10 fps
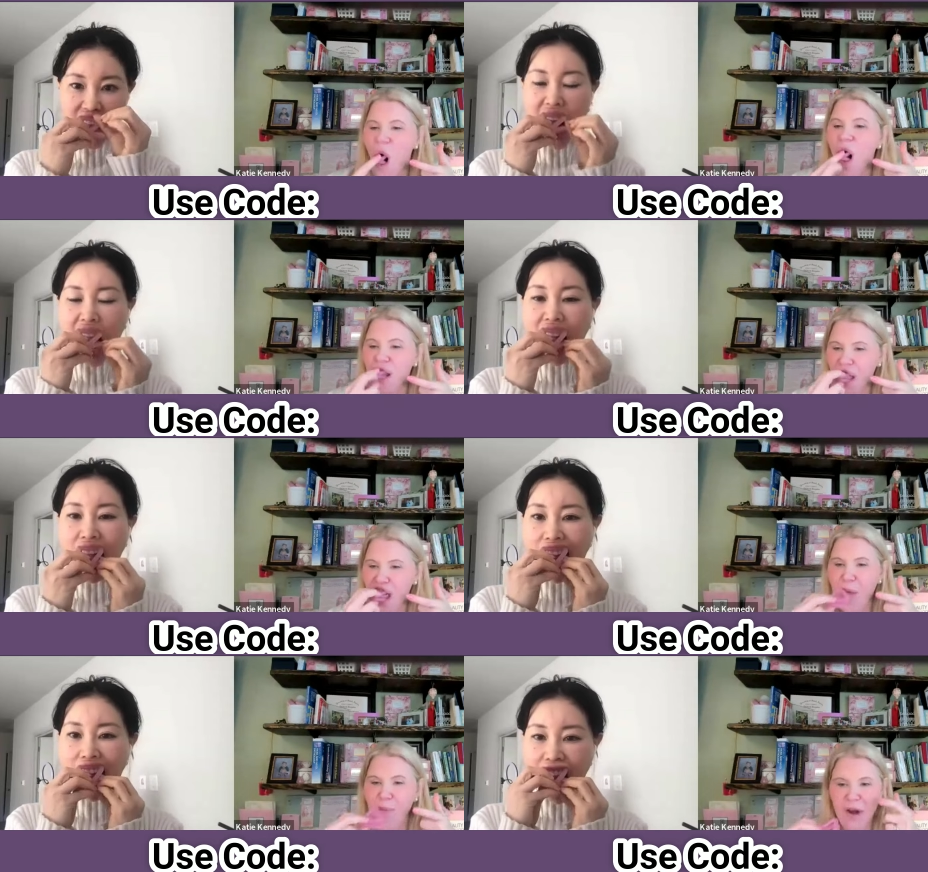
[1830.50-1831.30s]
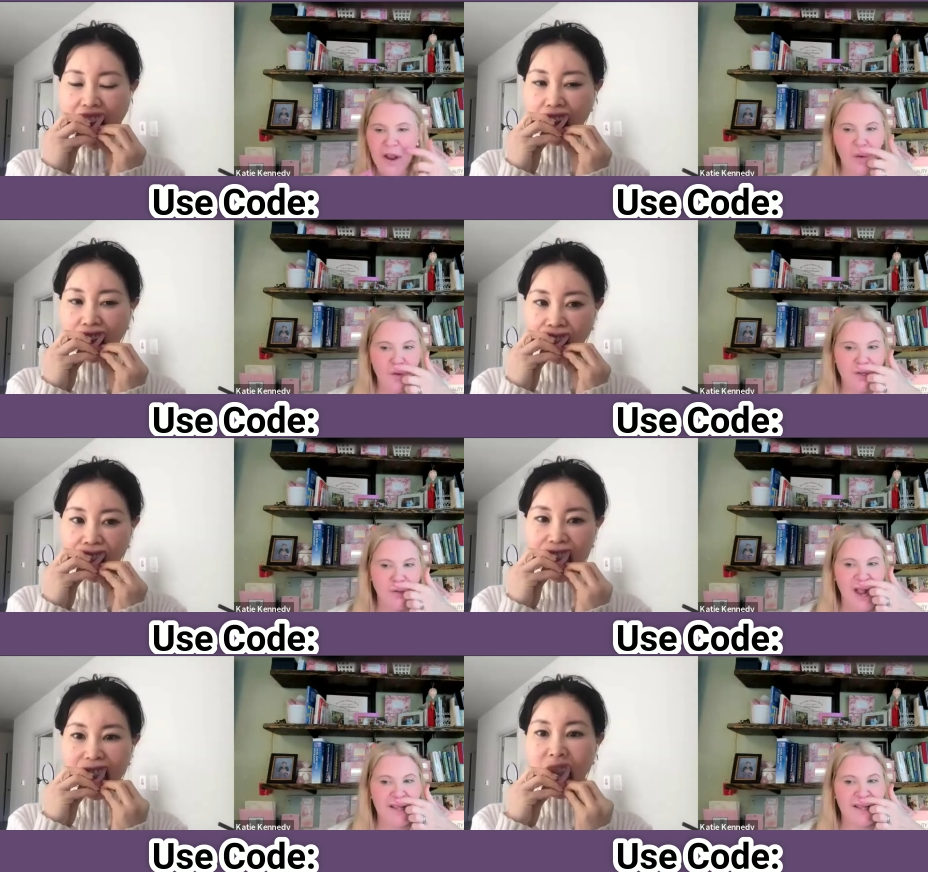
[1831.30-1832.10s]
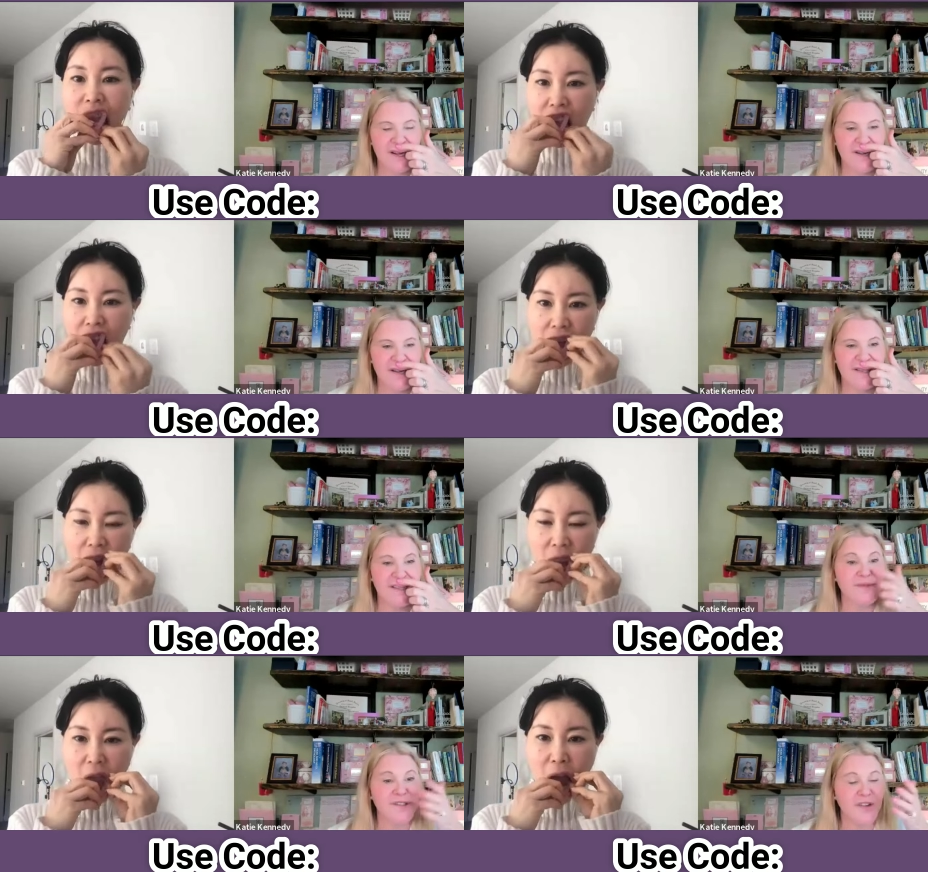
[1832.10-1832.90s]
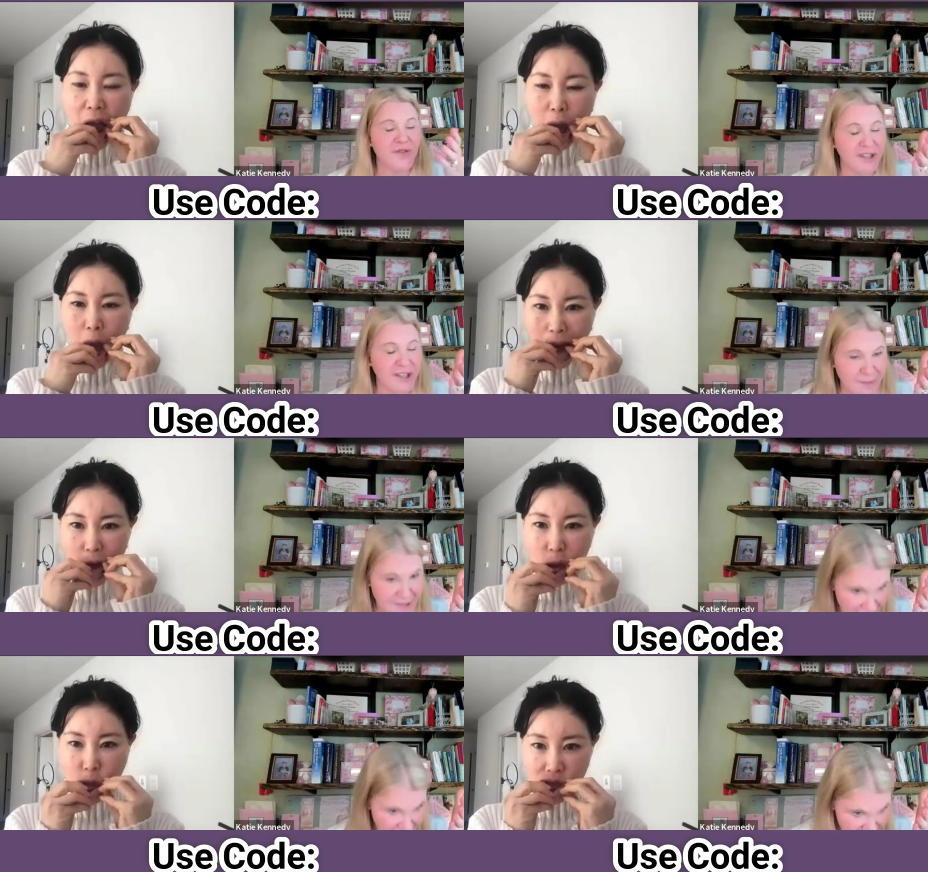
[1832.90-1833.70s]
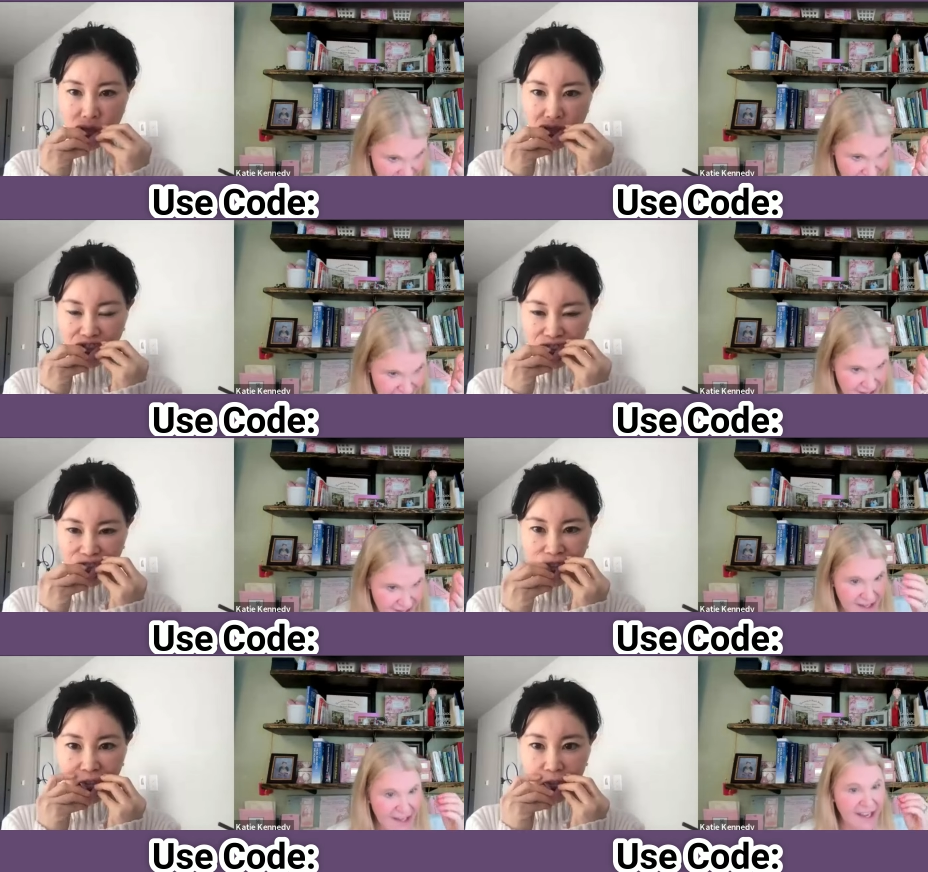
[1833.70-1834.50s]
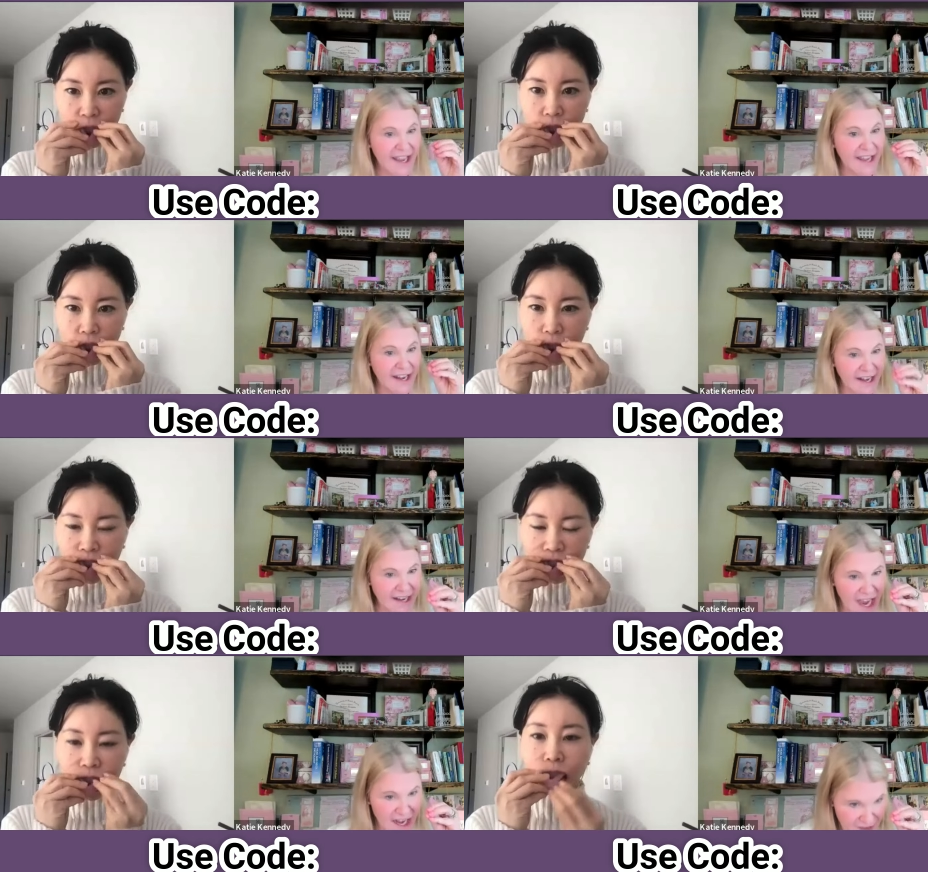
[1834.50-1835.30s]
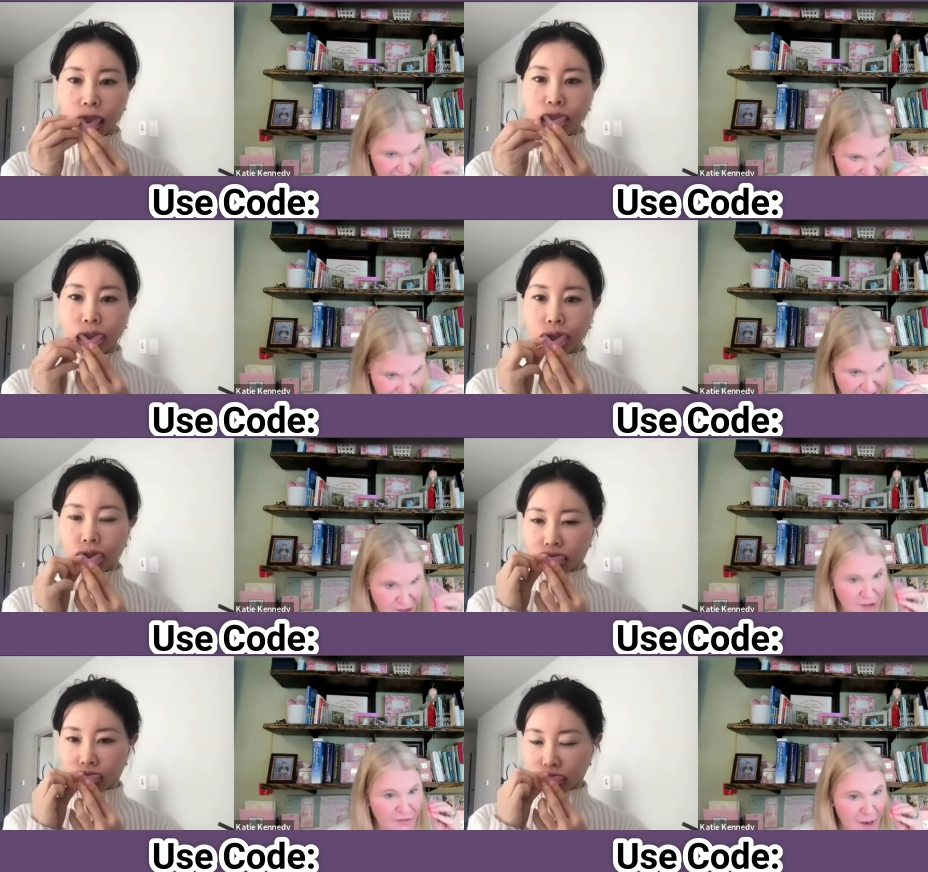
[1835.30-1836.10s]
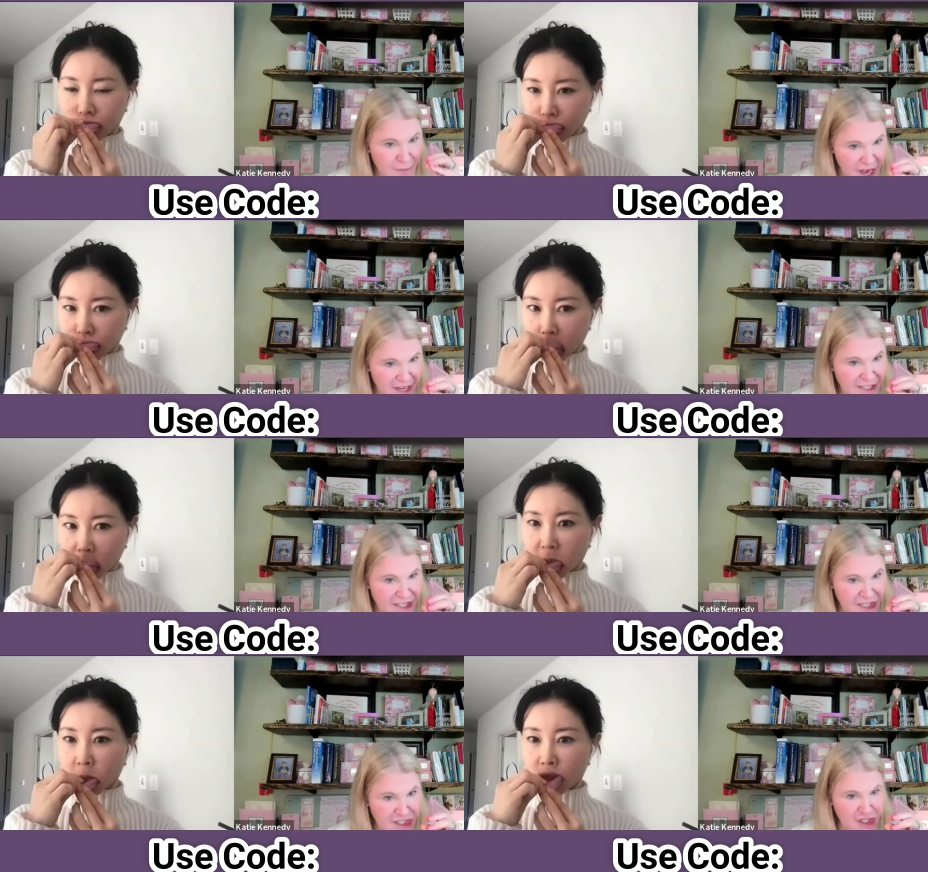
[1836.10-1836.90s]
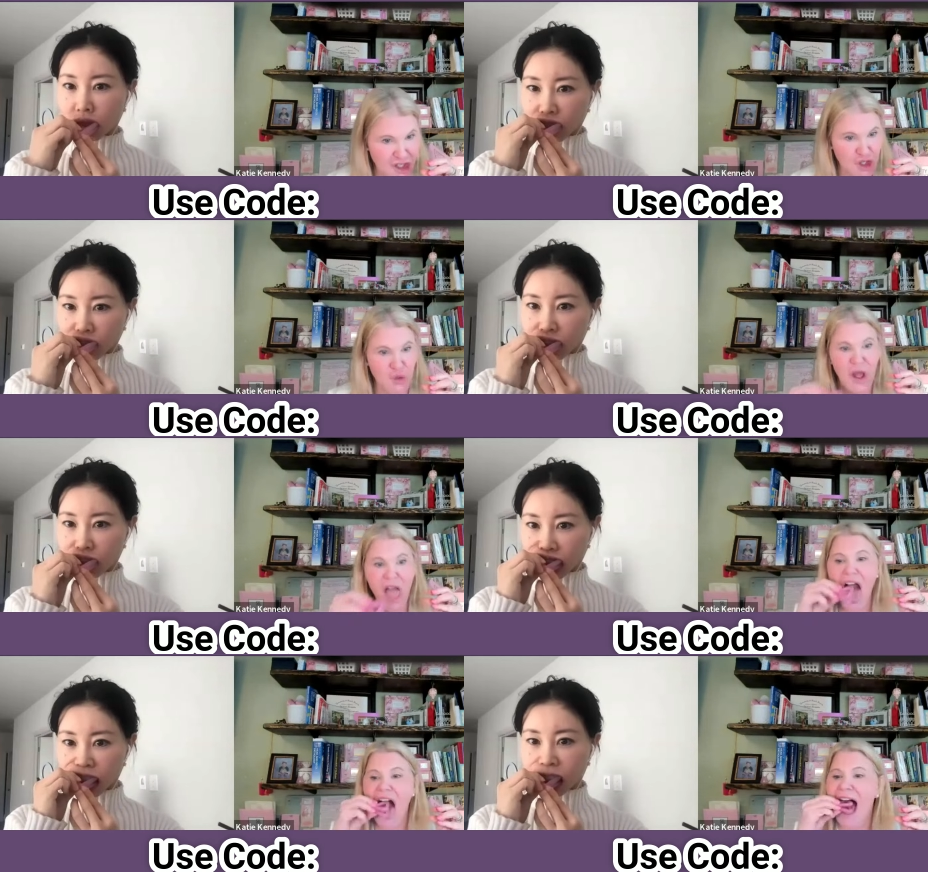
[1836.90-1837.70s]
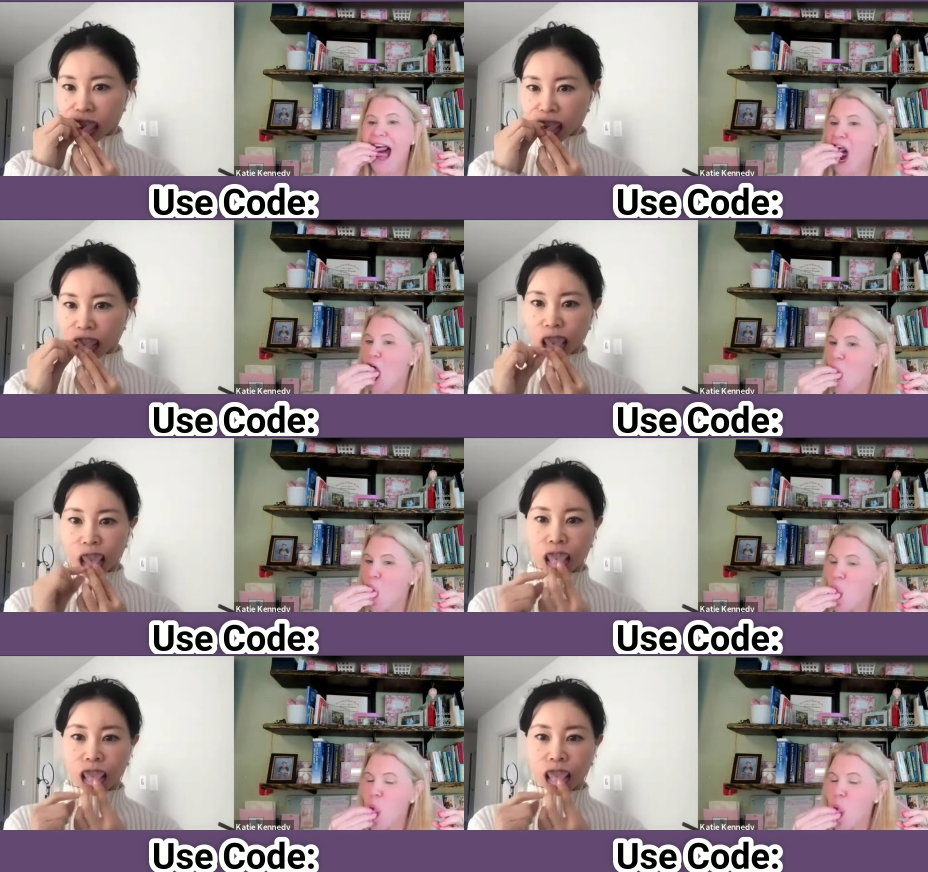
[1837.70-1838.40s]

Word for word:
Speaker 1: Uh -huh. Mm. In the gum area, directly mm. underneath the lips. So for lip ties and any kind of adhesed or fibrotic tissue. Mm.